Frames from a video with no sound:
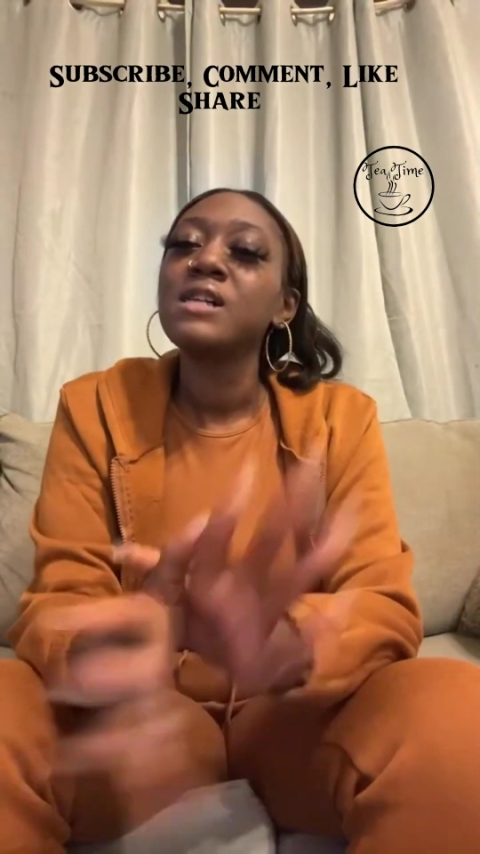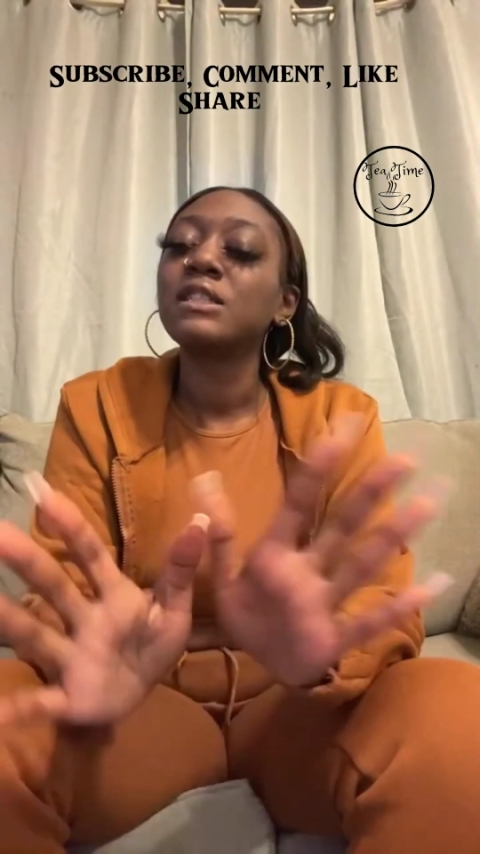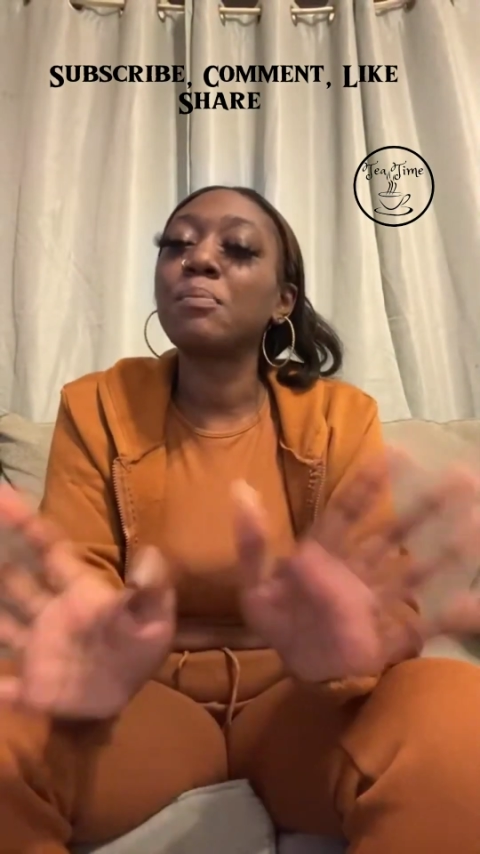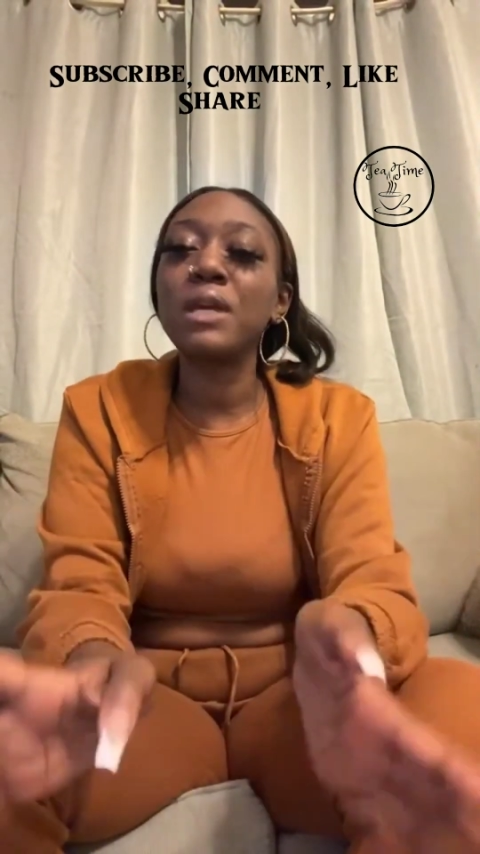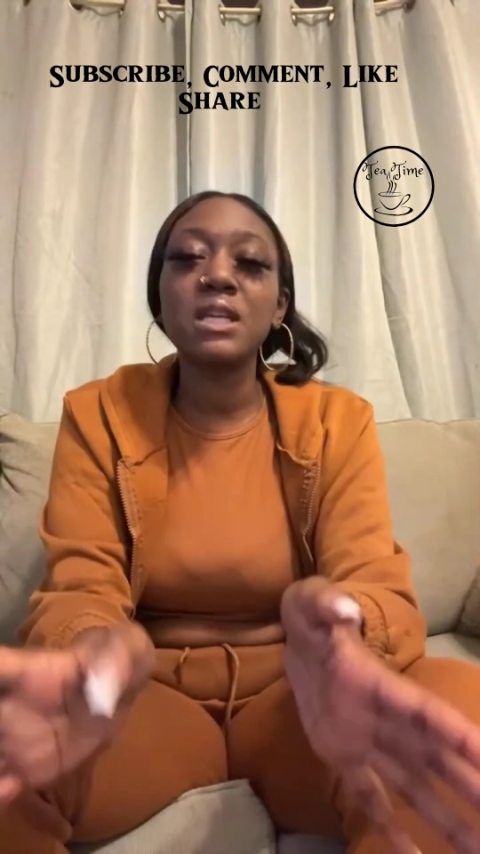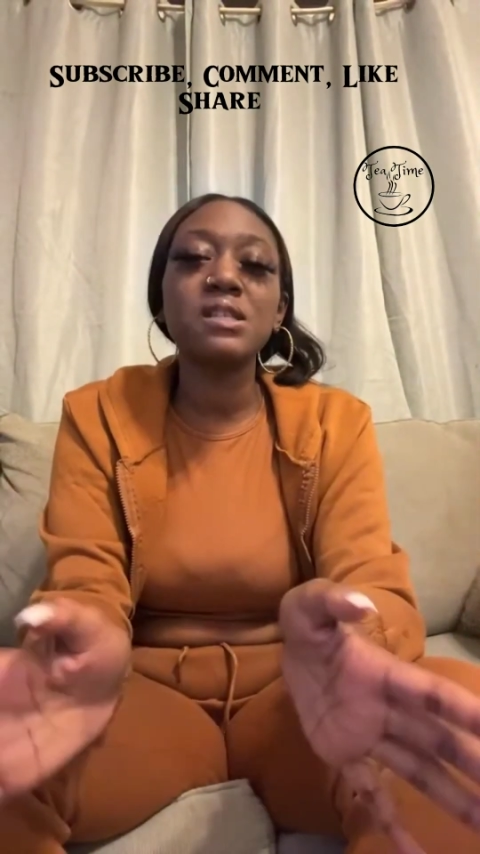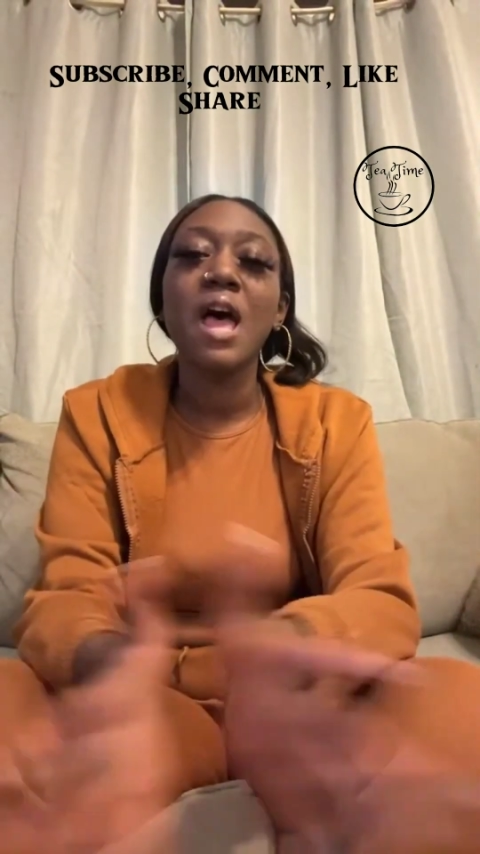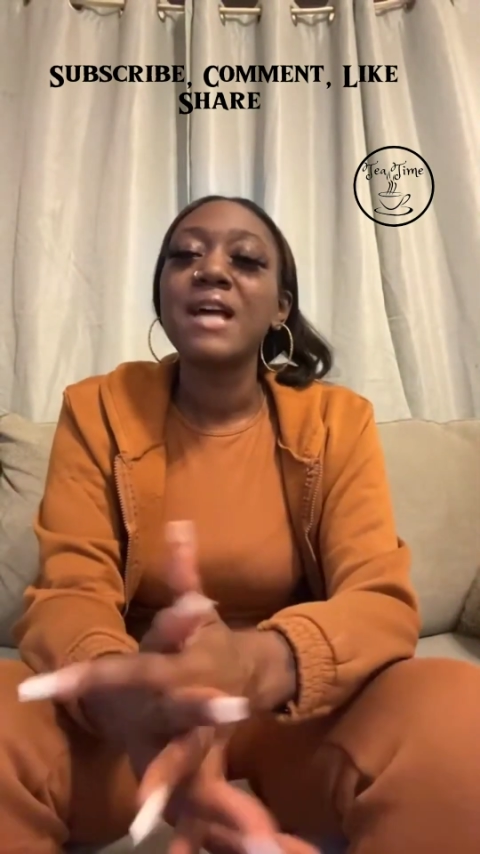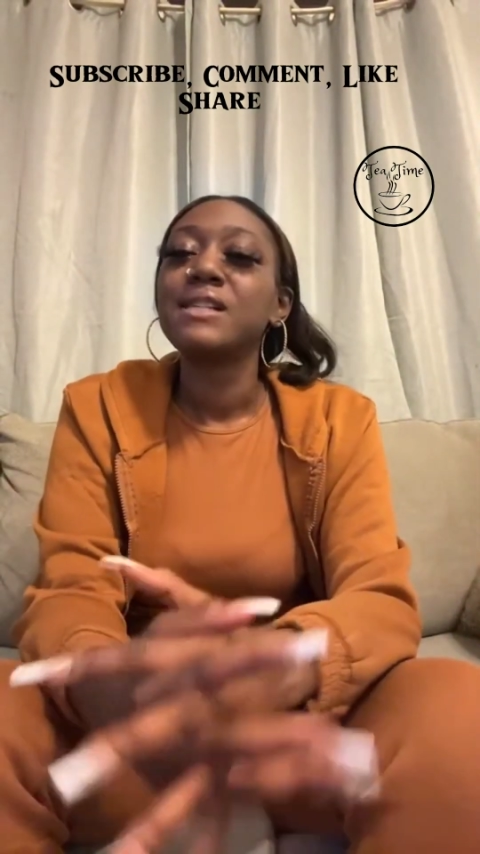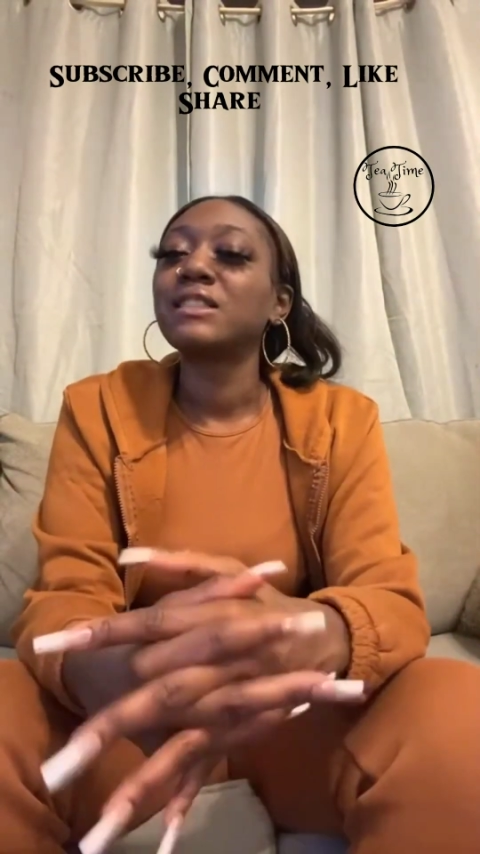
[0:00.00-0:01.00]
the peace.
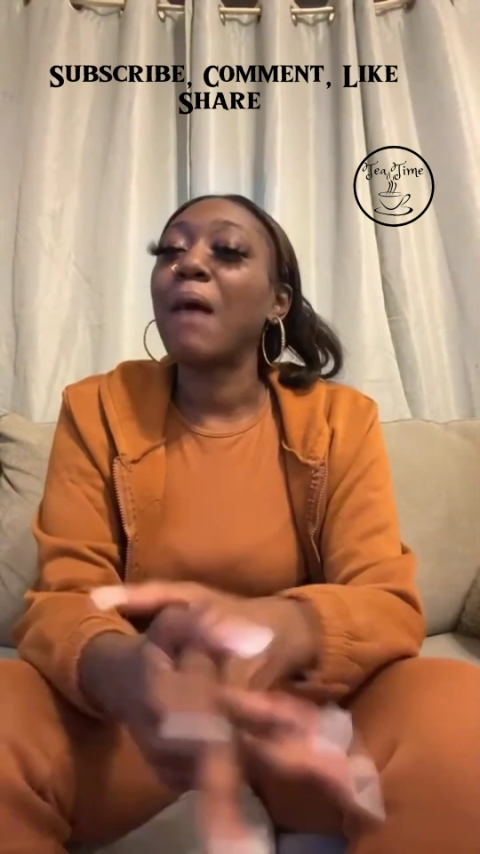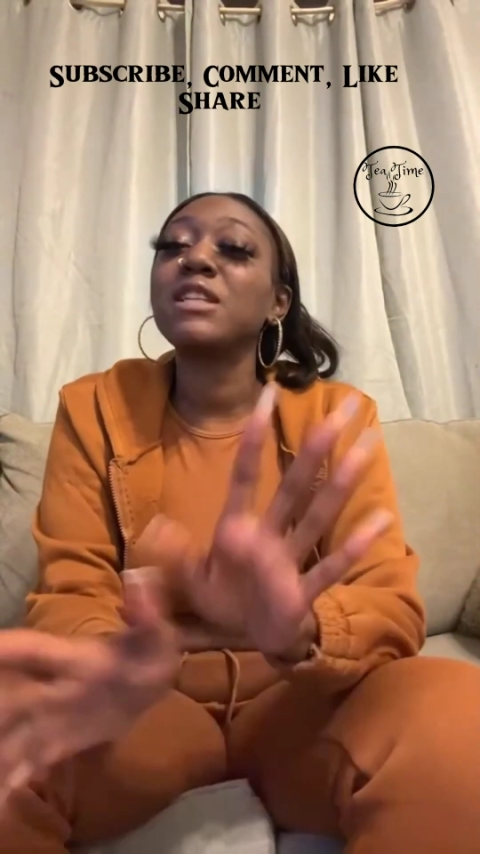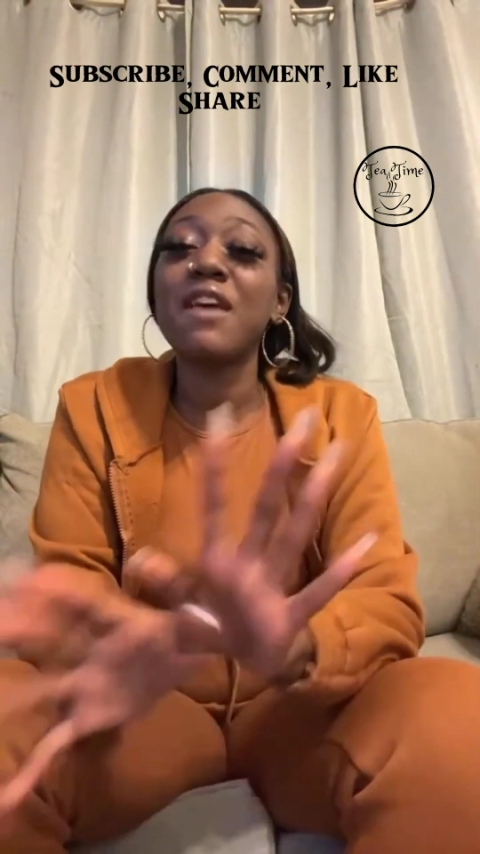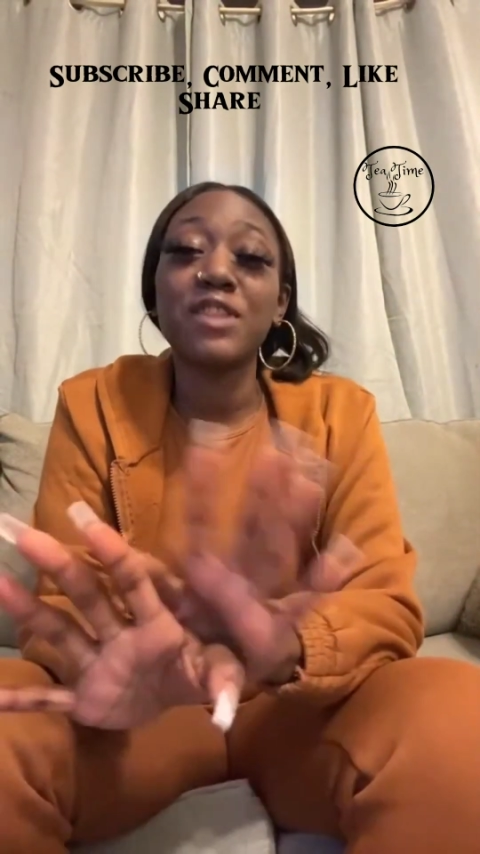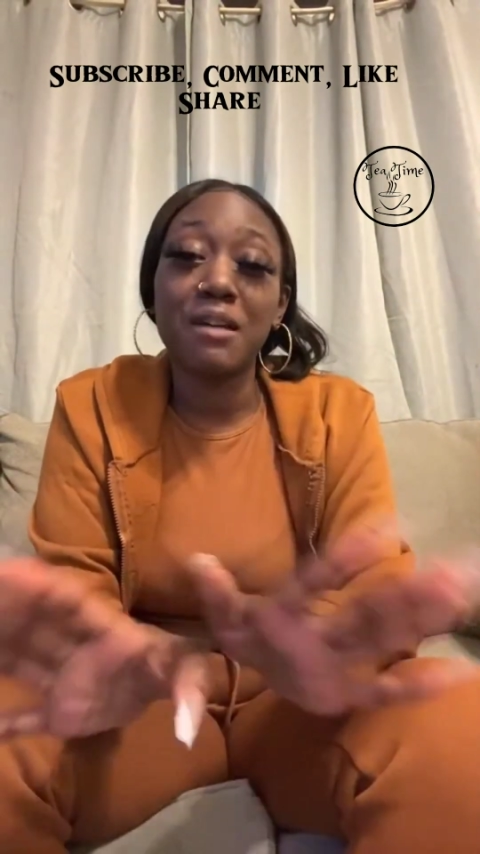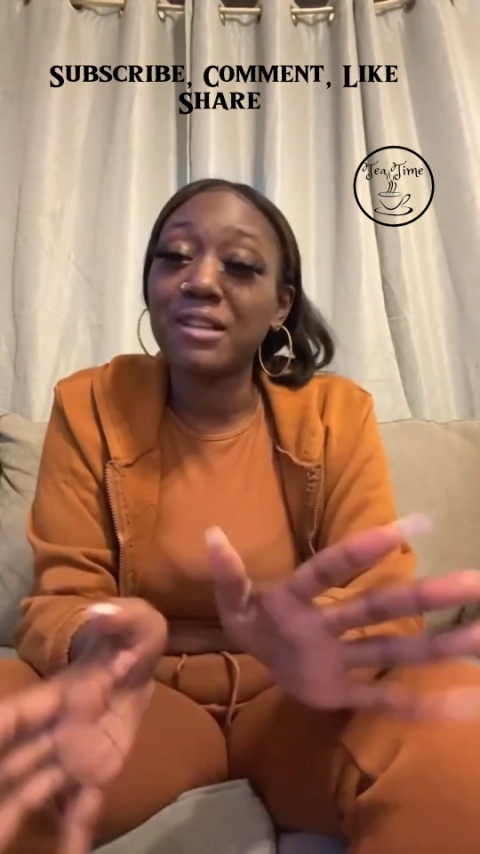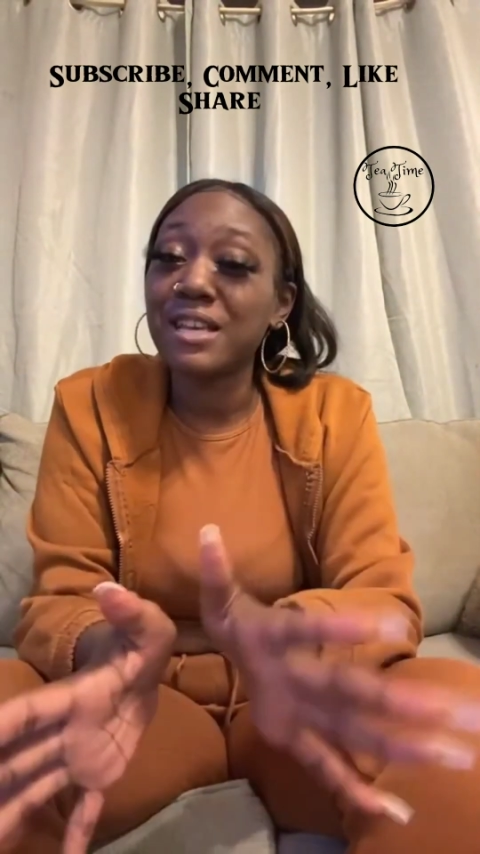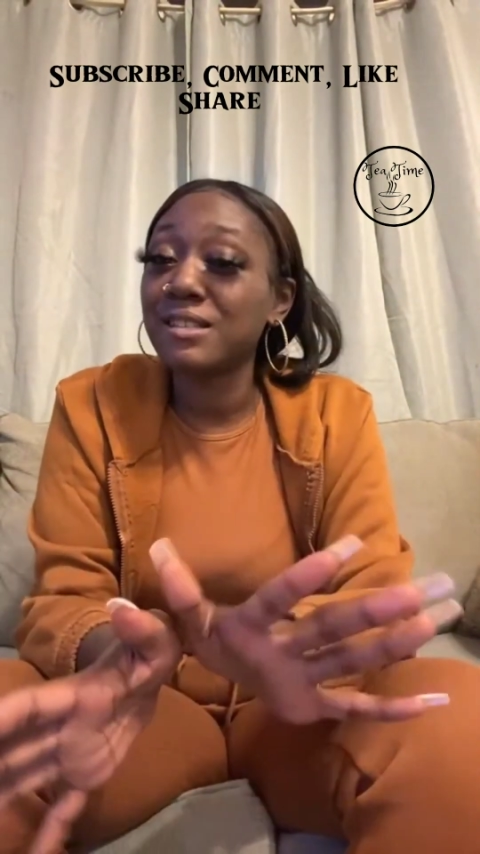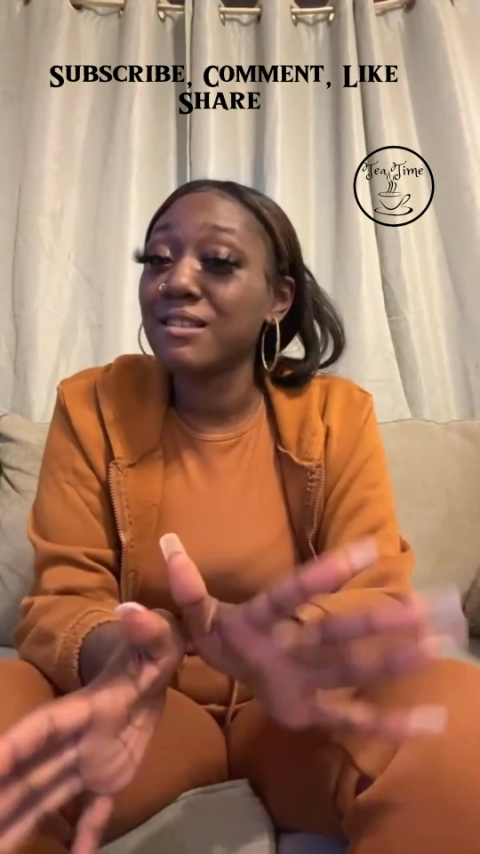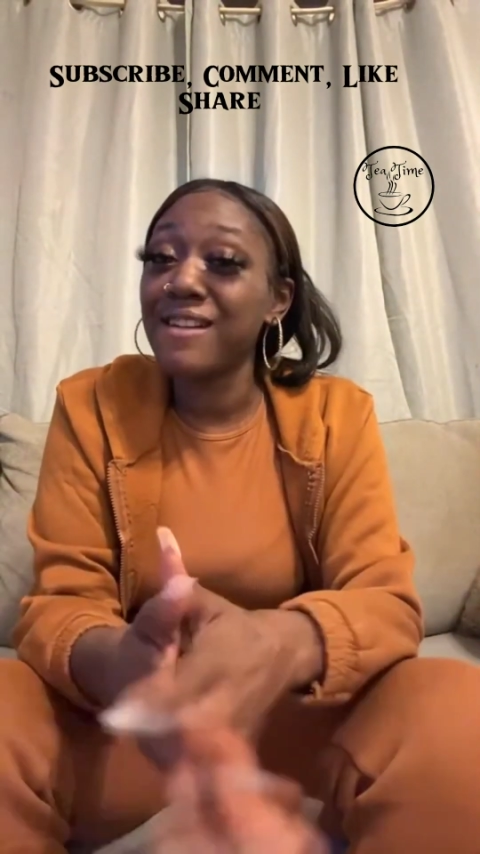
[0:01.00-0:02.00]
I miss everything about Texas.